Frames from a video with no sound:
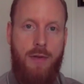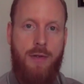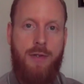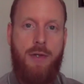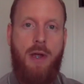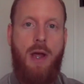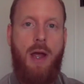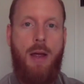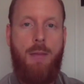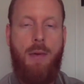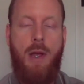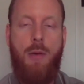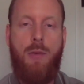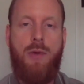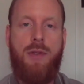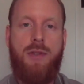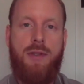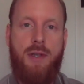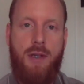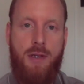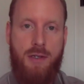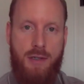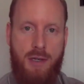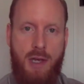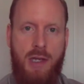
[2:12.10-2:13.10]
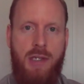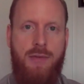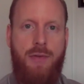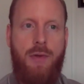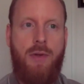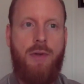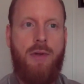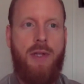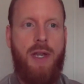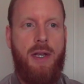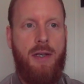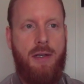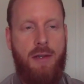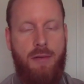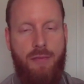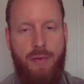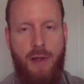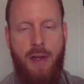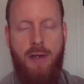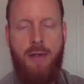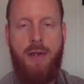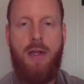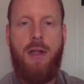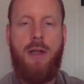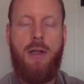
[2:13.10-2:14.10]
of the time I was successful in
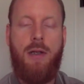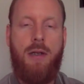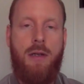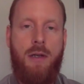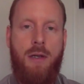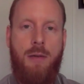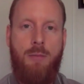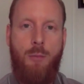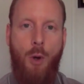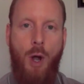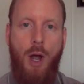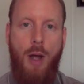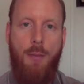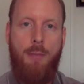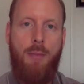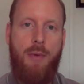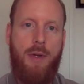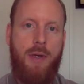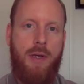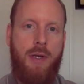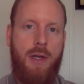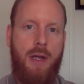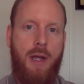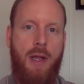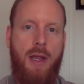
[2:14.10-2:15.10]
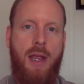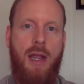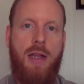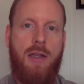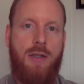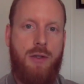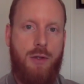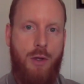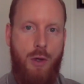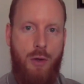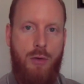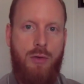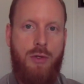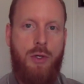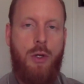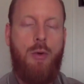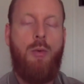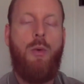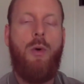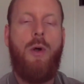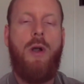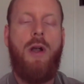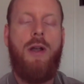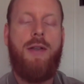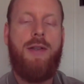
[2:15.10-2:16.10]
defending Muhammad against those
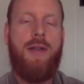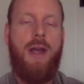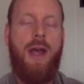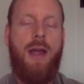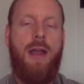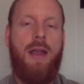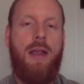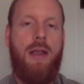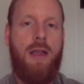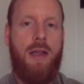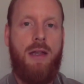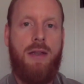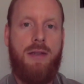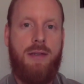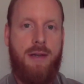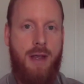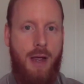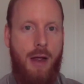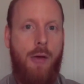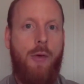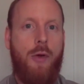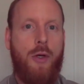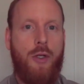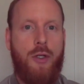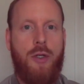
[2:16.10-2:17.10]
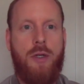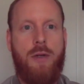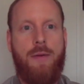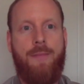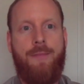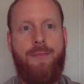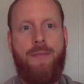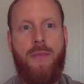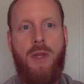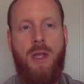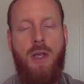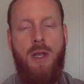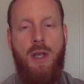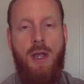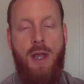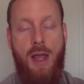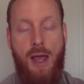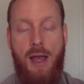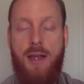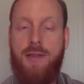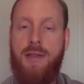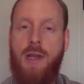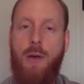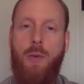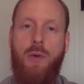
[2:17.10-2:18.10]
who were attacking his character
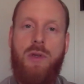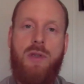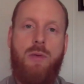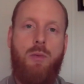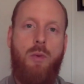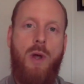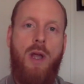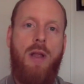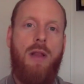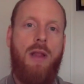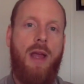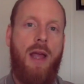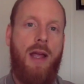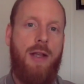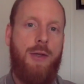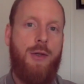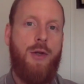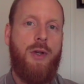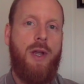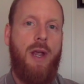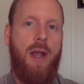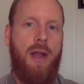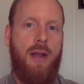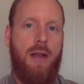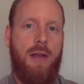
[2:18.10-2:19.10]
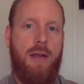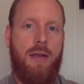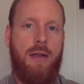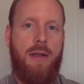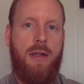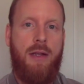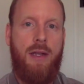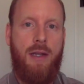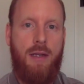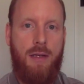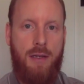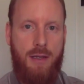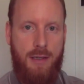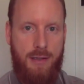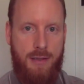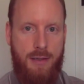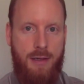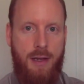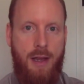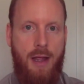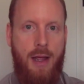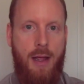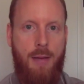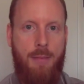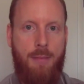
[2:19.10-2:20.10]
as I was well educated in
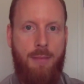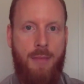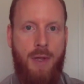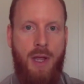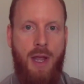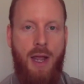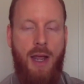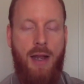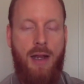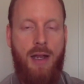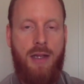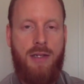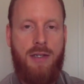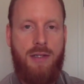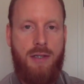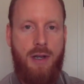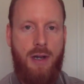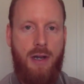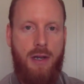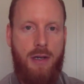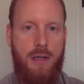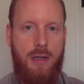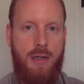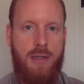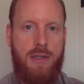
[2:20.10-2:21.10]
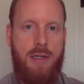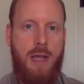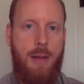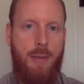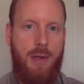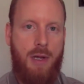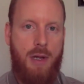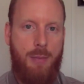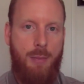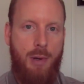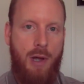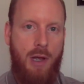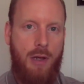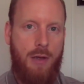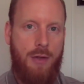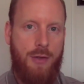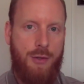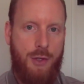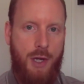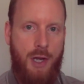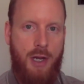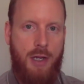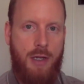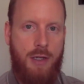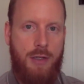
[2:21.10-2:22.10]
Islam and I studied Islamic
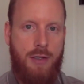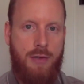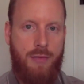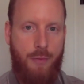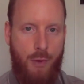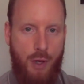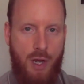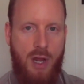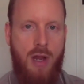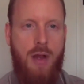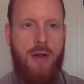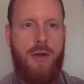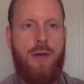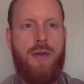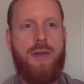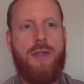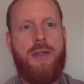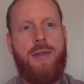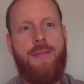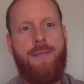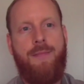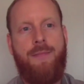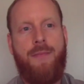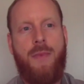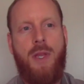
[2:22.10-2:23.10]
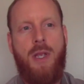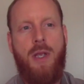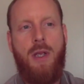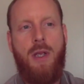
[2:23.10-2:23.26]
apologetics for years.